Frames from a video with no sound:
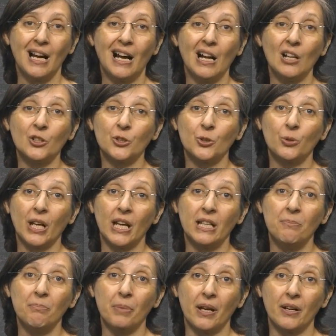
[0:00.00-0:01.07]
also can
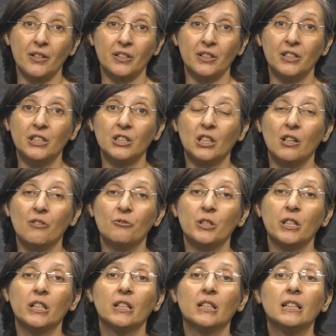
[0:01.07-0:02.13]
impair the
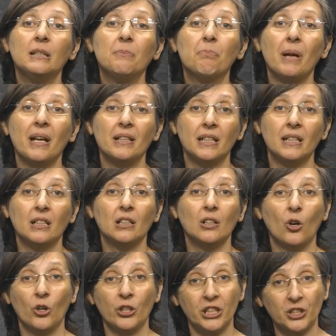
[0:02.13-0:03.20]
discovery depending
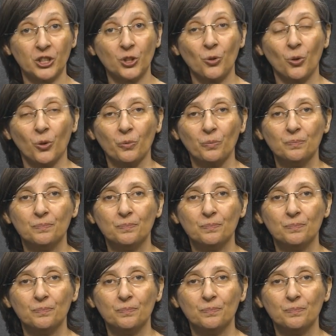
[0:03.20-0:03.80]
on its goal.